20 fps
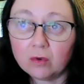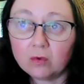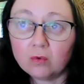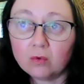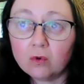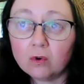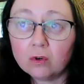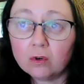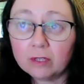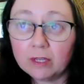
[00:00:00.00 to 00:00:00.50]

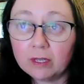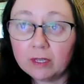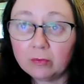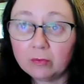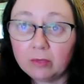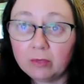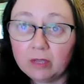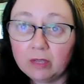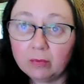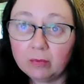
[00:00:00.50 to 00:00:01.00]
warning
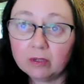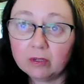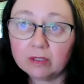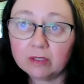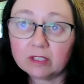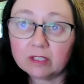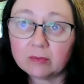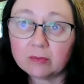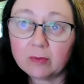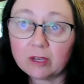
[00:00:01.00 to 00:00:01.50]
people,
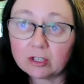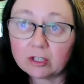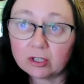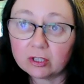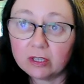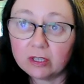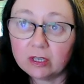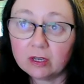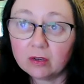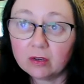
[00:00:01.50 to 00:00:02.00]

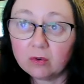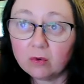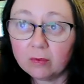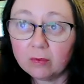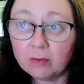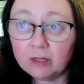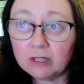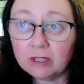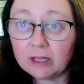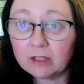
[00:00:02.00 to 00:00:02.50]
especially young
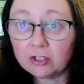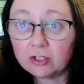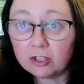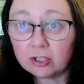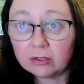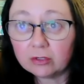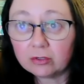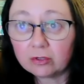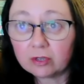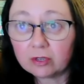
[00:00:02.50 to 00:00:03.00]
women and
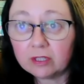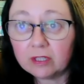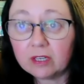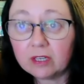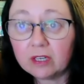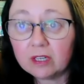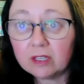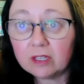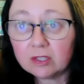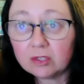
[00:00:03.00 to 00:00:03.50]
children,
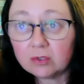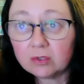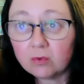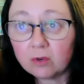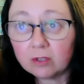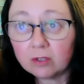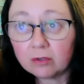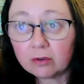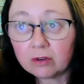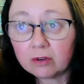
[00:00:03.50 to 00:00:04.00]
against
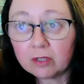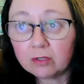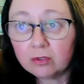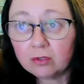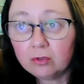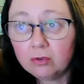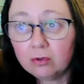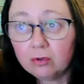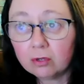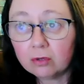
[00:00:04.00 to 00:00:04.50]
wandering
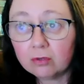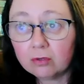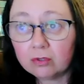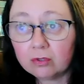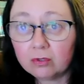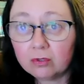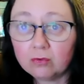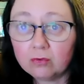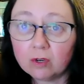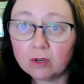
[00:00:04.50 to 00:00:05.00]
too close
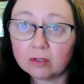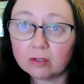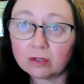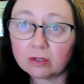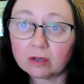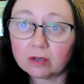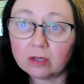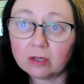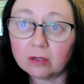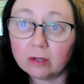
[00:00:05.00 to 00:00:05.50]
to water
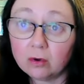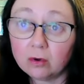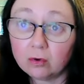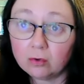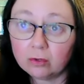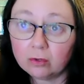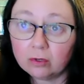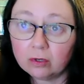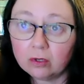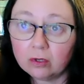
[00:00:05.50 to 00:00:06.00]

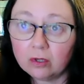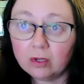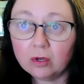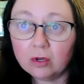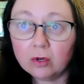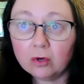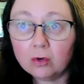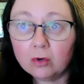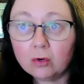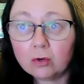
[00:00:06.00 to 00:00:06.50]
alone
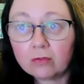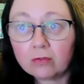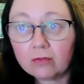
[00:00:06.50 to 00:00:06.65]
or